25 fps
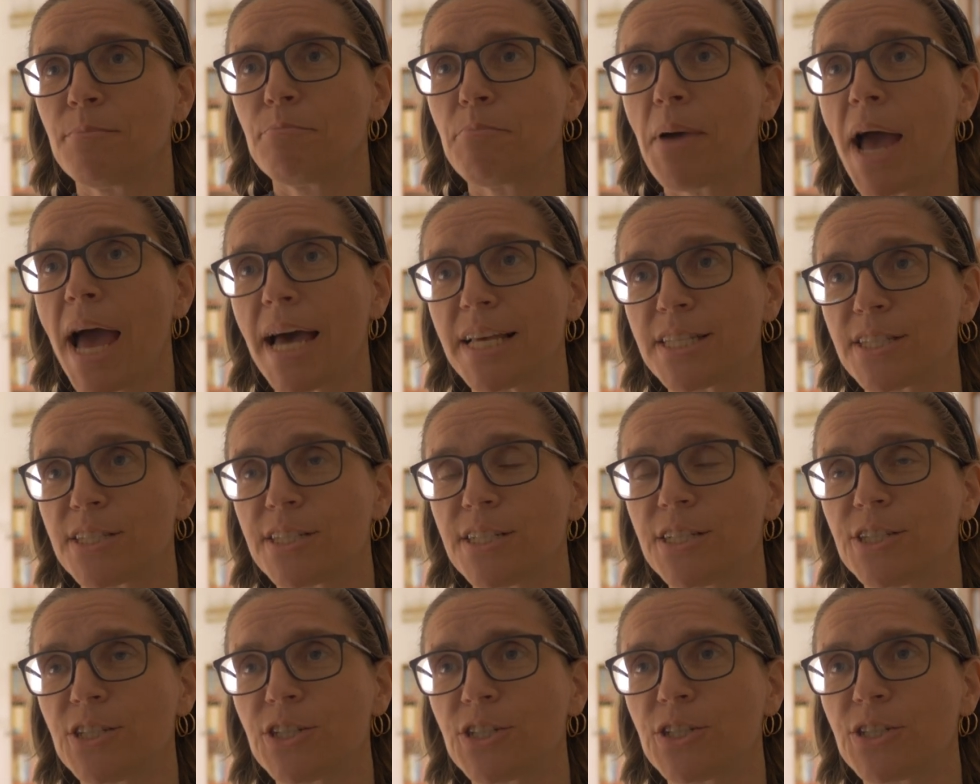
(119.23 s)

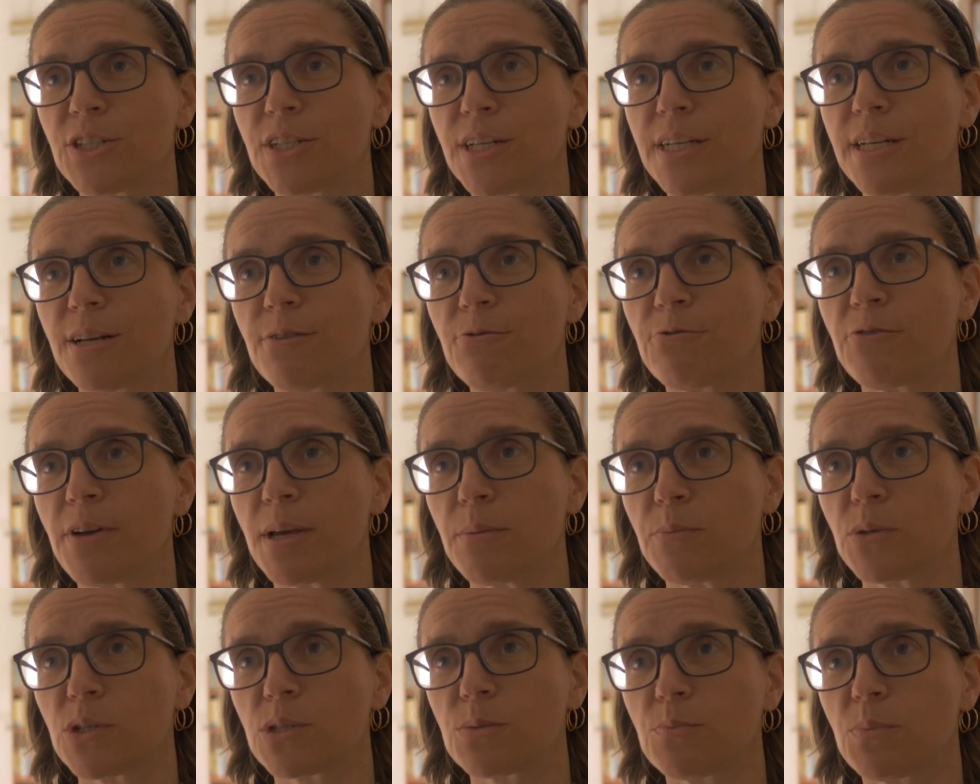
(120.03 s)
passage in a
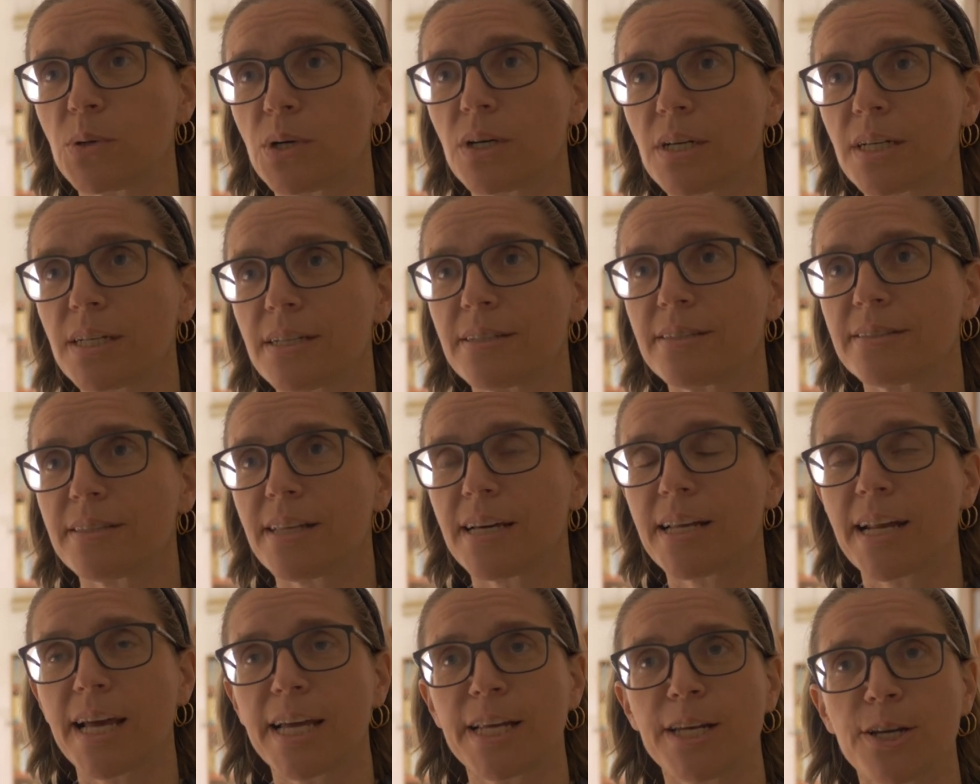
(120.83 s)
famous book
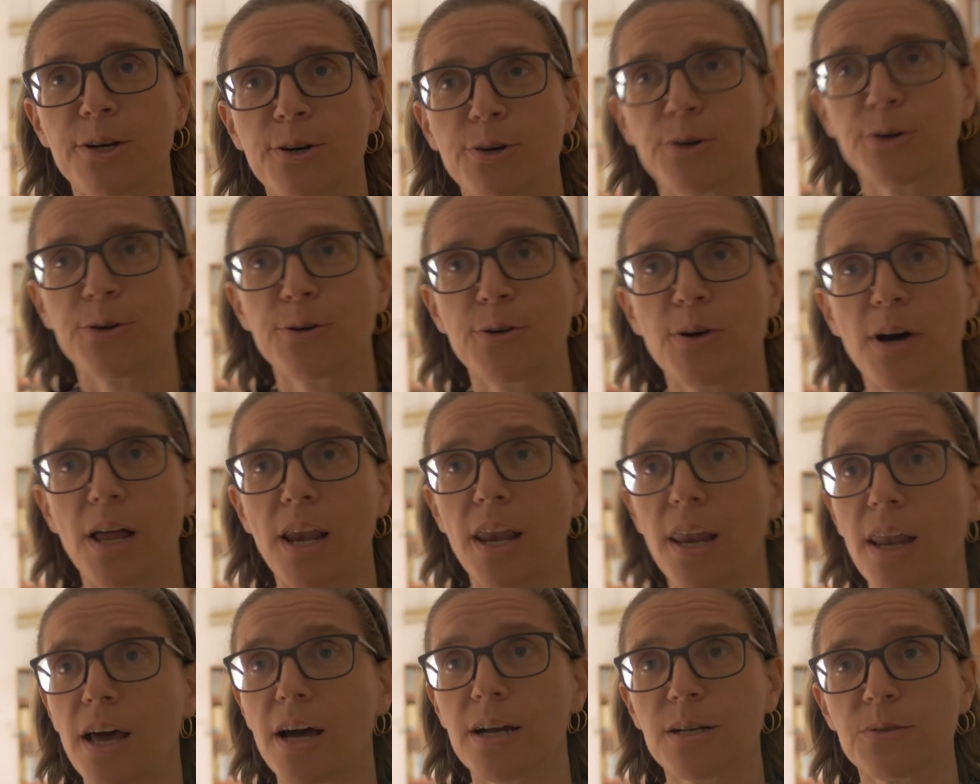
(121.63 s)
that I know a
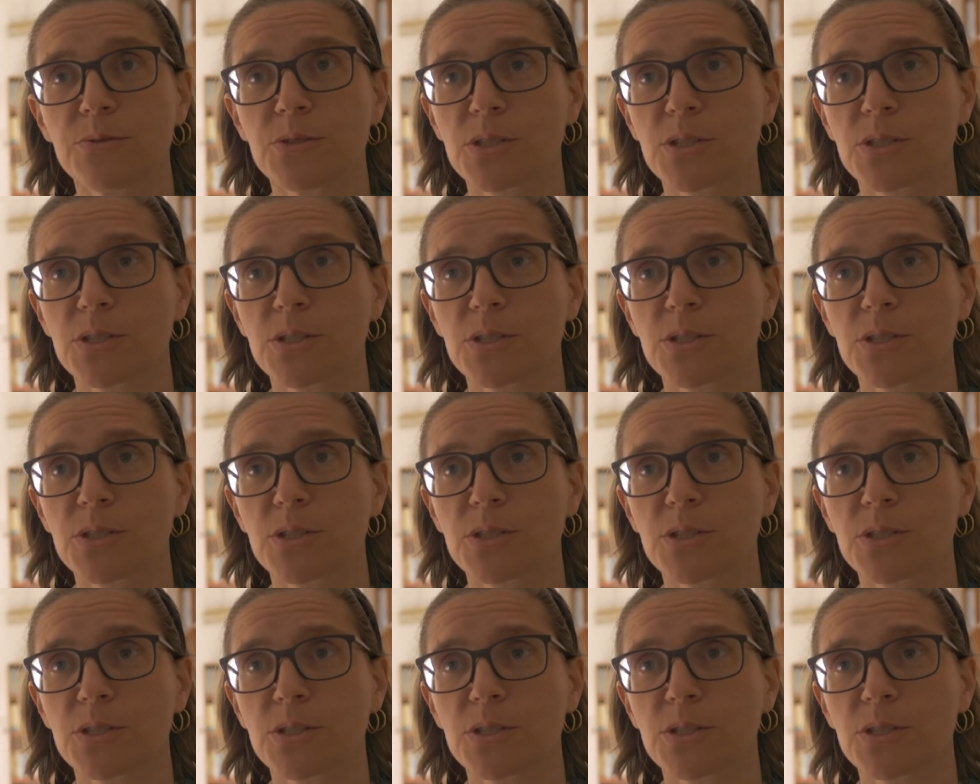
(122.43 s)
lot of